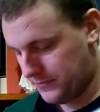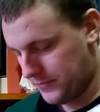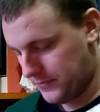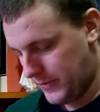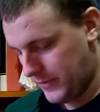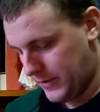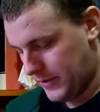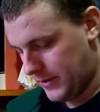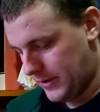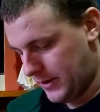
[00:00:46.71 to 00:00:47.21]

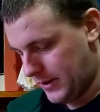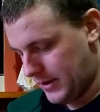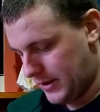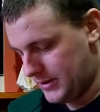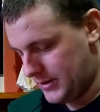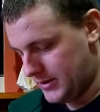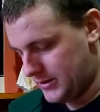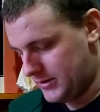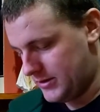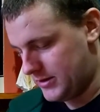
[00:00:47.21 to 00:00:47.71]
So
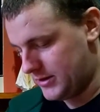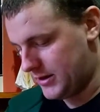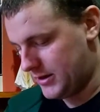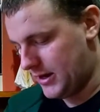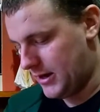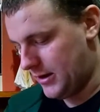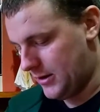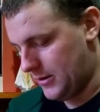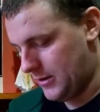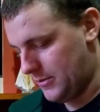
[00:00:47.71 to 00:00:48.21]
let's just
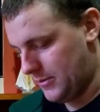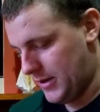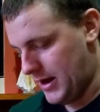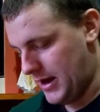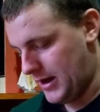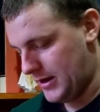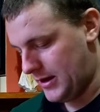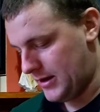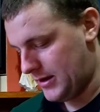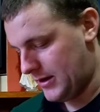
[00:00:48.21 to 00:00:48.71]
get her
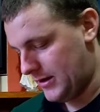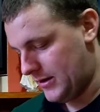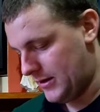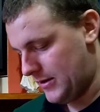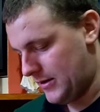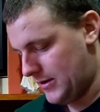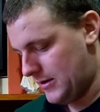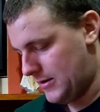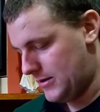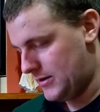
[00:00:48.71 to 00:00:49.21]
back.
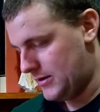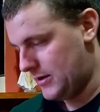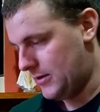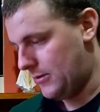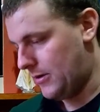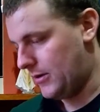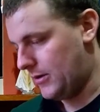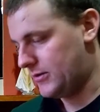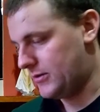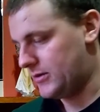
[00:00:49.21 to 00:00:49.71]
So
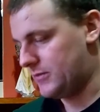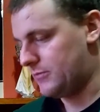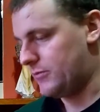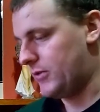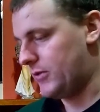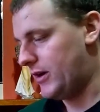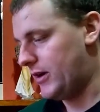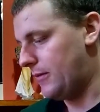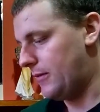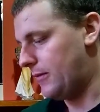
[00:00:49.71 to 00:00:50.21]
I'm going to
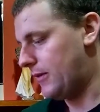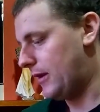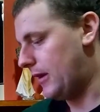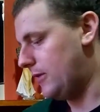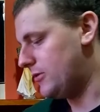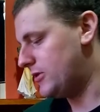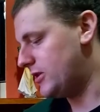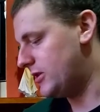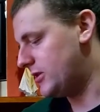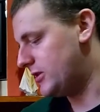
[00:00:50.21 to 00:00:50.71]
bring them
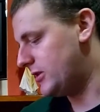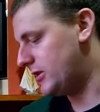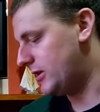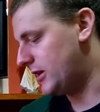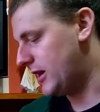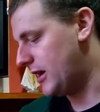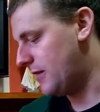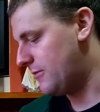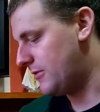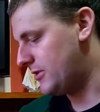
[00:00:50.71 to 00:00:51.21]
closer to the
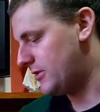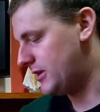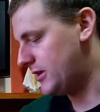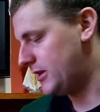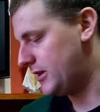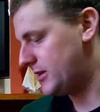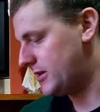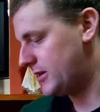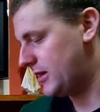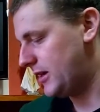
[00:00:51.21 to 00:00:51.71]
camera so you
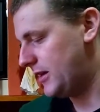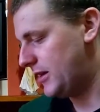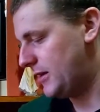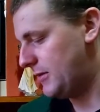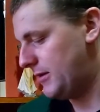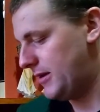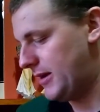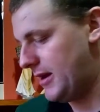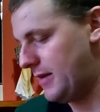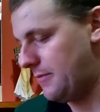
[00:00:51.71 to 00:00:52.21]
can see them
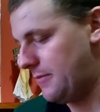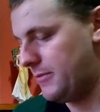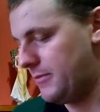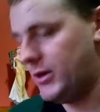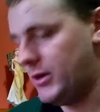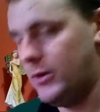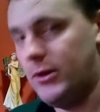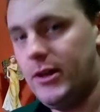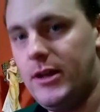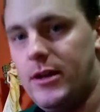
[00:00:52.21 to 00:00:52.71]
in their
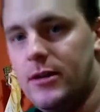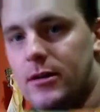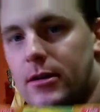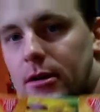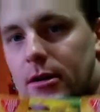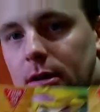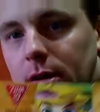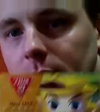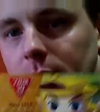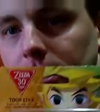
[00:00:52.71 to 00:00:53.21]
beauty.
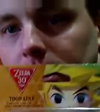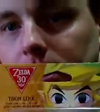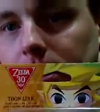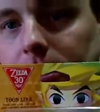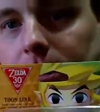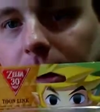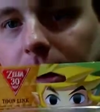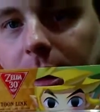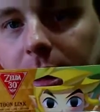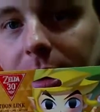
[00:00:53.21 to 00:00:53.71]

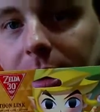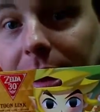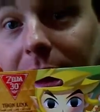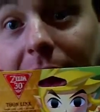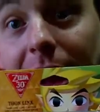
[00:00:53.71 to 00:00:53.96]
Okay.